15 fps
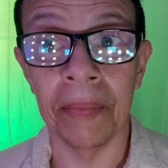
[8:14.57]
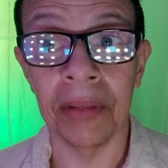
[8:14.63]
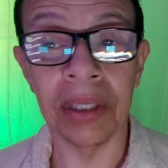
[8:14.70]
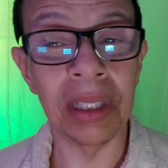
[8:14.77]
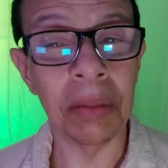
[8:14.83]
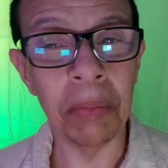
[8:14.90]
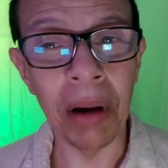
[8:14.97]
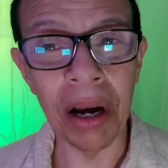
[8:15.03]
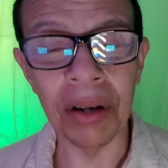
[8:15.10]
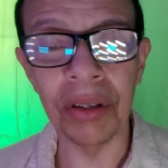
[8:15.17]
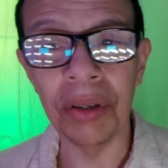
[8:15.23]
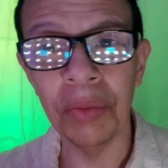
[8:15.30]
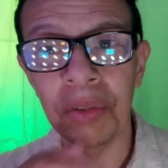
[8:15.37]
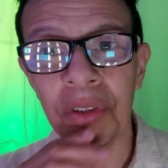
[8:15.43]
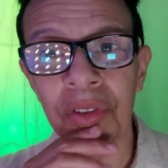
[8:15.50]
Does that bother
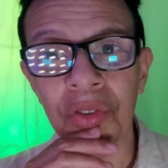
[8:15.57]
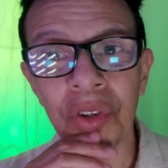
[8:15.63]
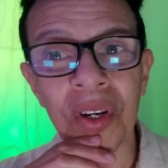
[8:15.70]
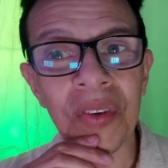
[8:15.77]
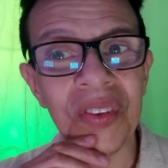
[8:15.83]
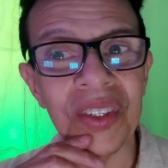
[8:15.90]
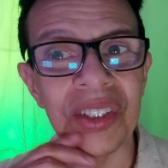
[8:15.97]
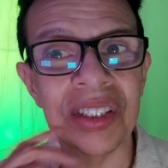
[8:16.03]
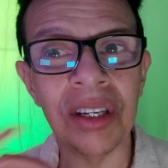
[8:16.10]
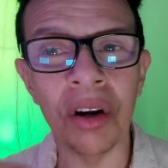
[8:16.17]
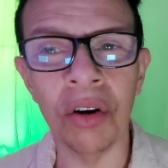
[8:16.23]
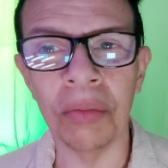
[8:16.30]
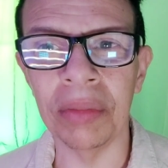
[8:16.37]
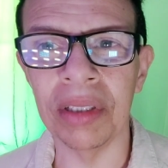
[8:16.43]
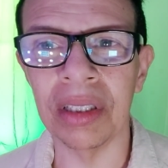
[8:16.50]
you when you're driving, you see
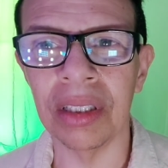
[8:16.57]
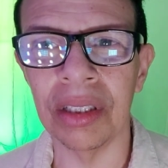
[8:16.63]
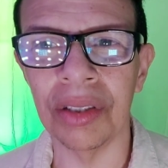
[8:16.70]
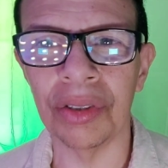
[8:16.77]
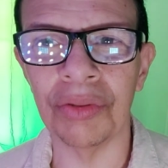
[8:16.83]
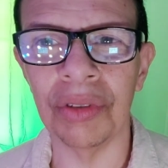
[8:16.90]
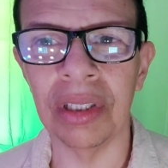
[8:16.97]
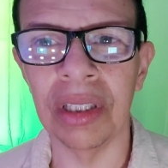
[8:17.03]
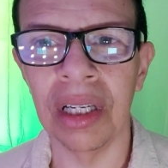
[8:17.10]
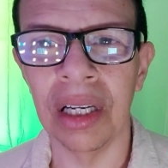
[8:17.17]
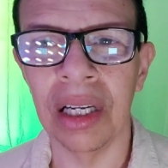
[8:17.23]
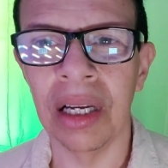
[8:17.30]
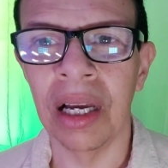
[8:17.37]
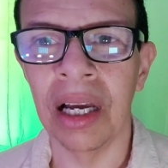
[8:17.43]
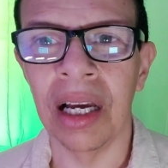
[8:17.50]
homeless on the street?
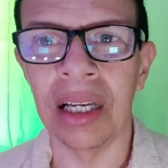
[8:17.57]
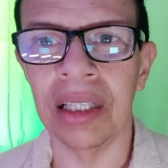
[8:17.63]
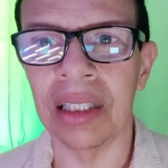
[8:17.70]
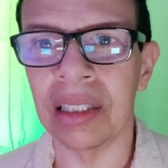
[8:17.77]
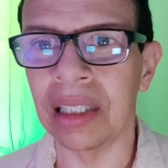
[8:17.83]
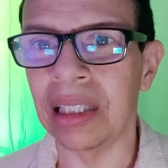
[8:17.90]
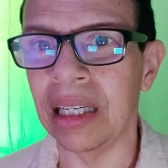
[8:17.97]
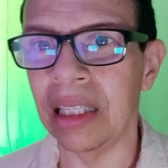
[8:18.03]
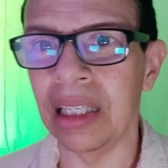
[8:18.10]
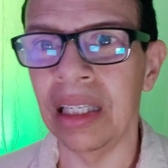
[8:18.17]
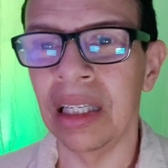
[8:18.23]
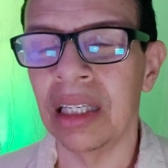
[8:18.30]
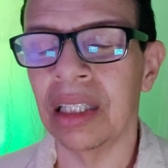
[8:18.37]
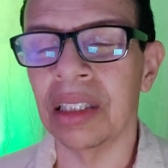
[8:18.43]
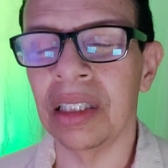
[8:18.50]
There's a
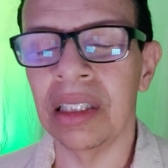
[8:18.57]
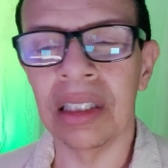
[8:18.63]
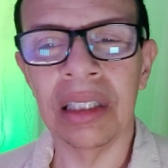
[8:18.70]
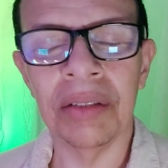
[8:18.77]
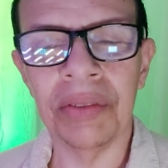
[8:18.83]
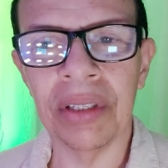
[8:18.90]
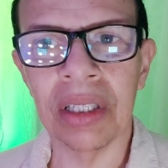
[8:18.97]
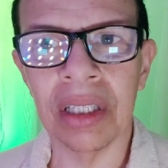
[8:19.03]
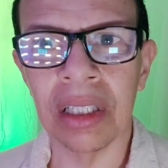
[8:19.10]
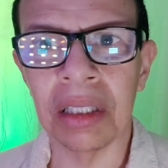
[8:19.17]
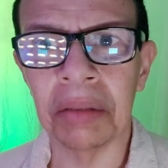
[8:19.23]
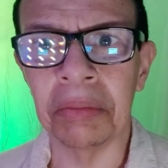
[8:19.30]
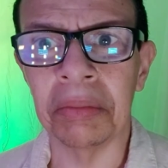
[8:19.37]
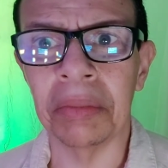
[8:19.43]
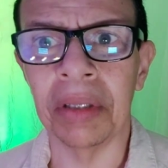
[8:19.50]
lady, she's living in
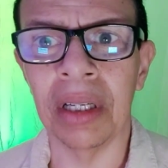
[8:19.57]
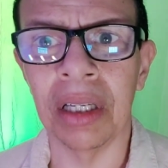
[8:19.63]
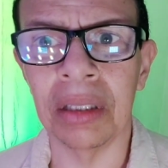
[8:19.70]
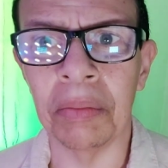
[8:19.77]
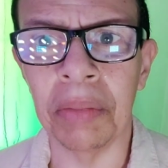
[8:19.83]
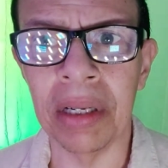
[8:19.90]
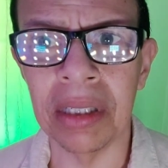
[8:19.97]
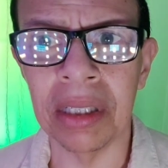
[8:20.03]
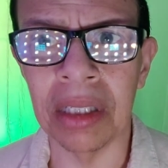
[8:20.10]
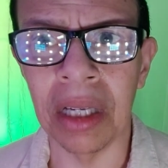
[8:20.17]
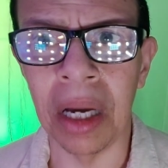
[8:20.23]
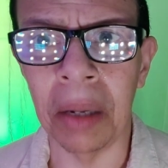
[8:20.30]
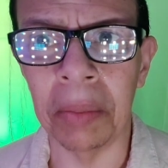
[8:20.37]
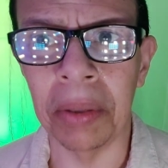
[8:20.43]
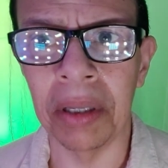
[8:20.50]
on the bus
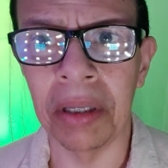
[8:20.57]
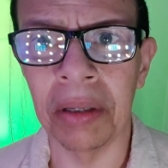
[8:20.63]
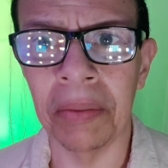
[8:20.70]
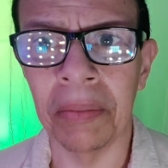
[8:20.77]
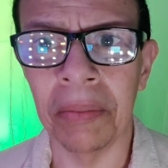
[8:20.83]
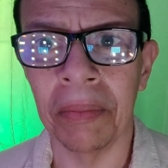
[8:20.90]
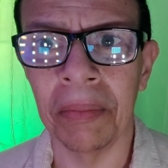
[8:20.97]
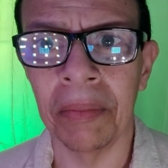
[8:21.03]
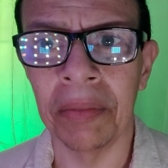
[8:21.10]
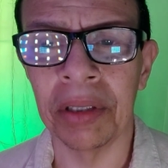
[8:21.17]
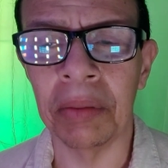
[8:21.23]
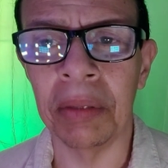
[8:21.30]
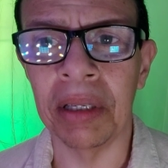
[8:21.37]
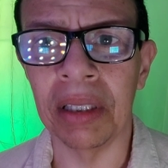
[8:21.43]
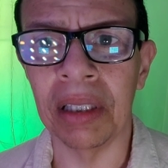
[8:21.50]
stop.
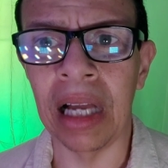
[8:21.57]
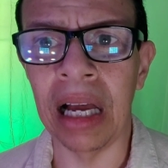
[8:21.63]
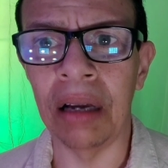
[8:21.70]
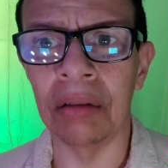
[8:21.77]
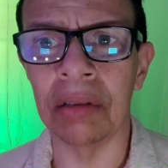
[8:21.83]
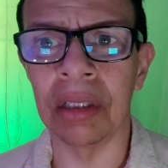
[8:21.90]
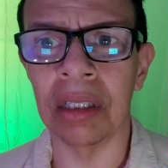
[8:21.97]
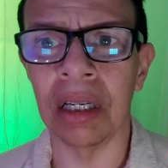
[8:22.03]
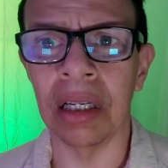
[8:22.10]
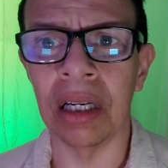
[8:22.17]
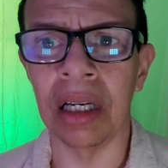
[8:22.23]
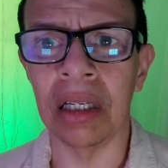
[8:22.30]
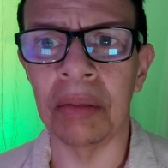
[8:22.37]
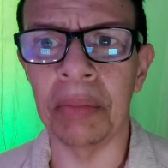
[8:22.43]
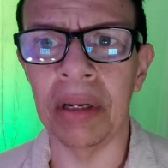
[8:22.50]
She made a little house
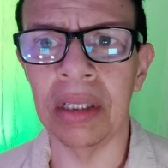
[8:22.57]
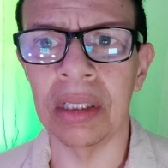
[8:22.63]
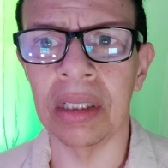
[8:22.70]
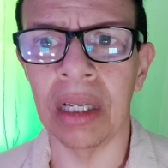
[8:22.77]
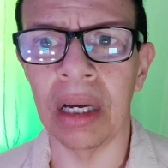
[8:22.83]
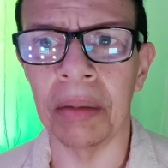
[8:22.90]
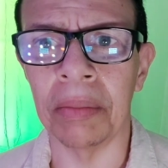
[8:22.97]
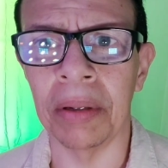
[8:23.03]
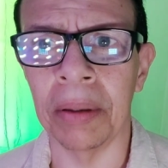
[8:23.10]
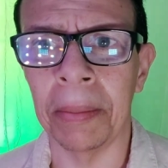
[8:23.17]
at a bus stop.